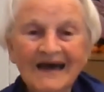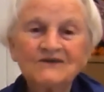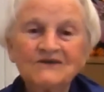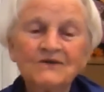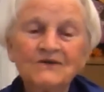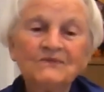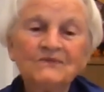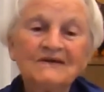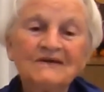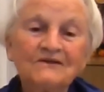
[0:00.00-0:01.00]
So
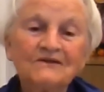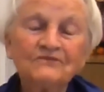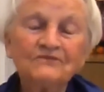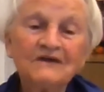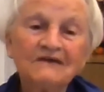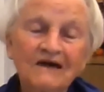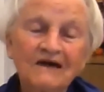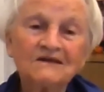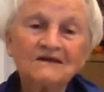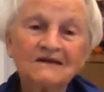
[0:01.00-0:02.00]
the three of us
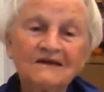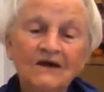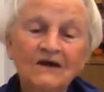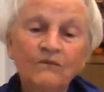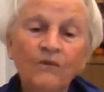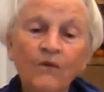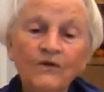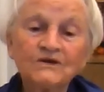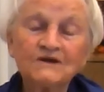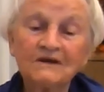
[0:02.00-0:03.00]

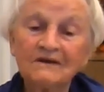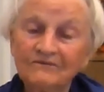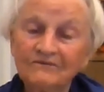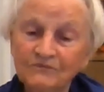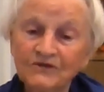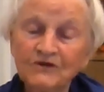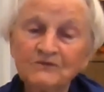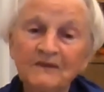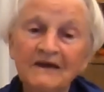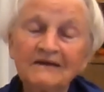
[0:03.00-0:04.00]
walked from
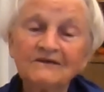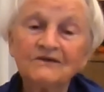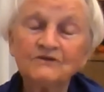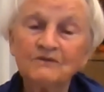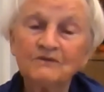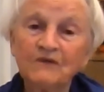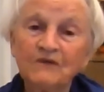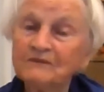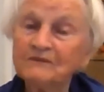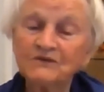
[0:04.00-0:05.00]
Rosebank to
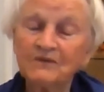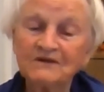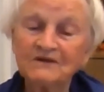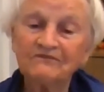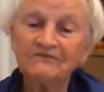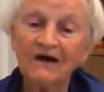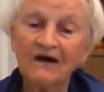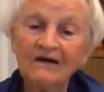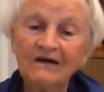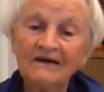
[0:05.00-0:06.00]
Melbourne, which wasn't
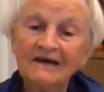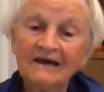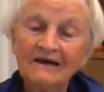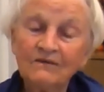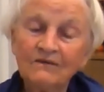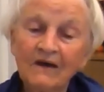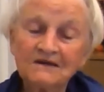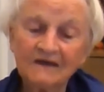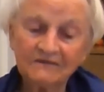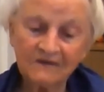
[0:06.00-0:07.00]
far, quite
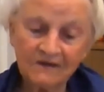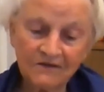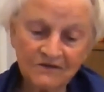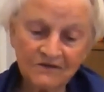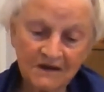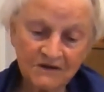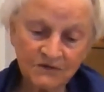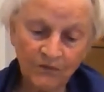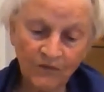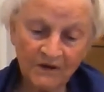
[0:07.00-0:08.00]
safe in those days to
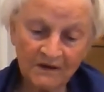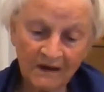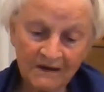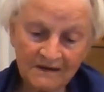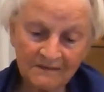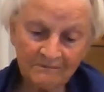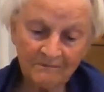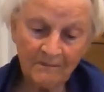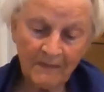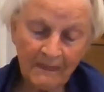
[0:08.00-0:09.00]
walk at night.
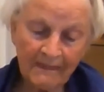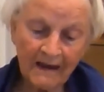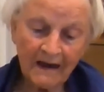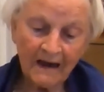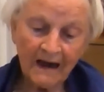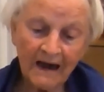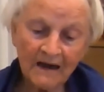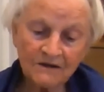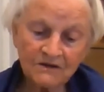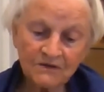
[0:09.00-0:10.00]

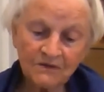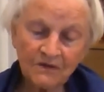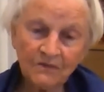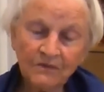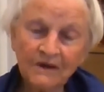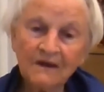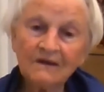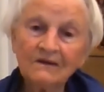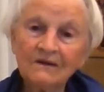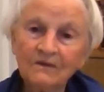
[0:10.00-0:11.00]
And we
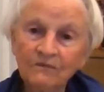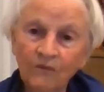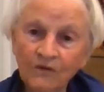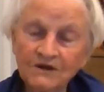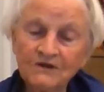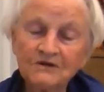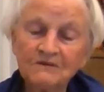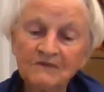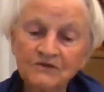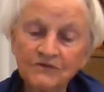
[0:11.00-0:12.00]
walked into the
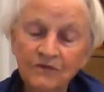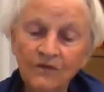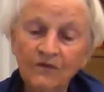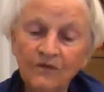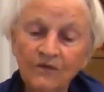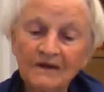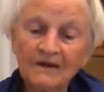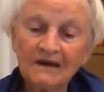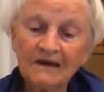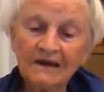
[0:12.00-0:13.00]
Mitchell Hall,
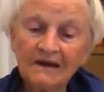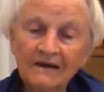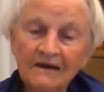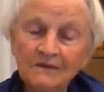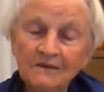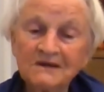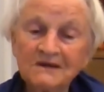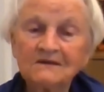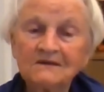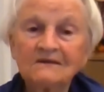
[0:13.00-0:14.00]
and there was this
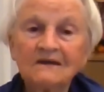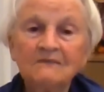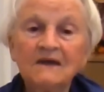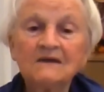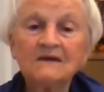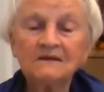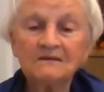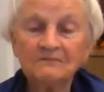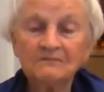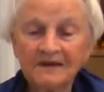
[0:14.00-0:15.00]
amazing
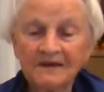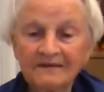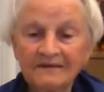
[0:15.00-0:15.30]
feeling.